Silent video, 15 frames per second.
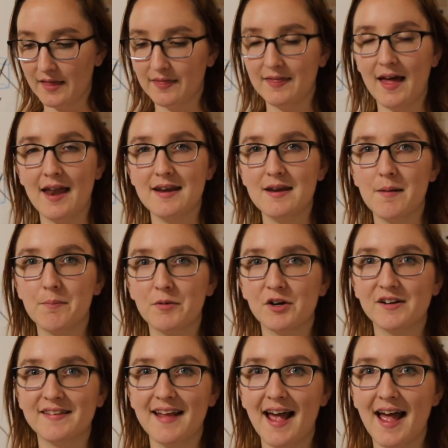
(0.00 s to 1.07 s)
Then
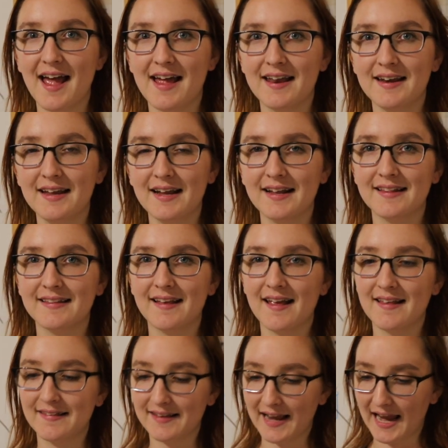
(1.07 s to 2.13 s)
number 10, it
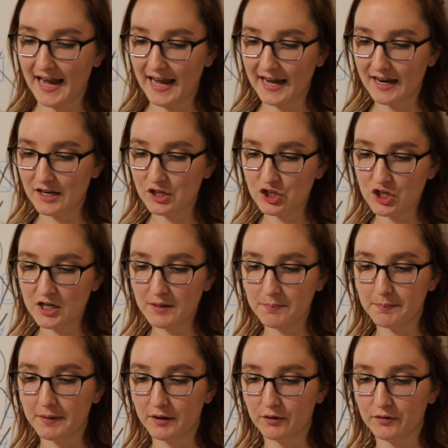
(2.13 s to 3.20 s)
says, Angie
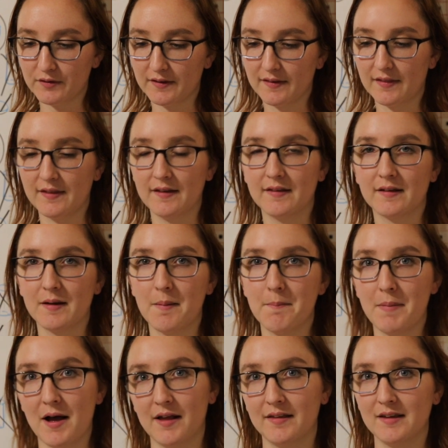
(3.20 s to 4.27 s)
built this
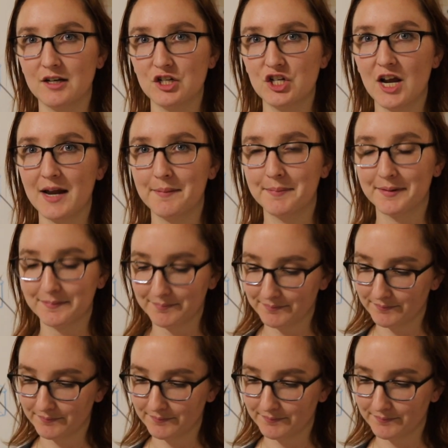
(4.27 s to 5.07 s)
composite shape.